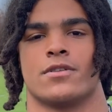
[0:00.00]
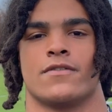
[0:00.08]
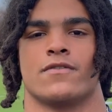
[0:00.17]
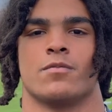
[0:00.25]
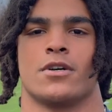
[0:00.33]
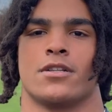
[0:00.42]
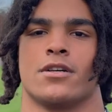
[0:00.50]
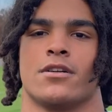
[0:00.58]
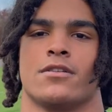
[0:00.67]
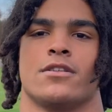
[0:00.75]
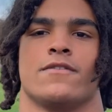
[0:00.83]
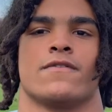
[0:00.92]
Definitely balled out
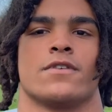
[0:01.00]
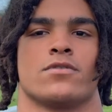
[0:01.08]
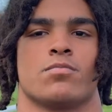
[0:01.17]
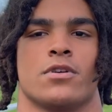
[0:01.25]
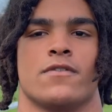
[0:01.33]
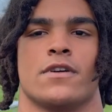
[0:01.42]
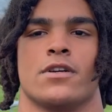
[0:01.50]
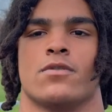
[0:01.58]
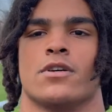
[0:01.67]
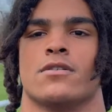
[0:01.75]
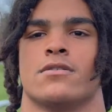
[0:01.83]
on defense. Played very well.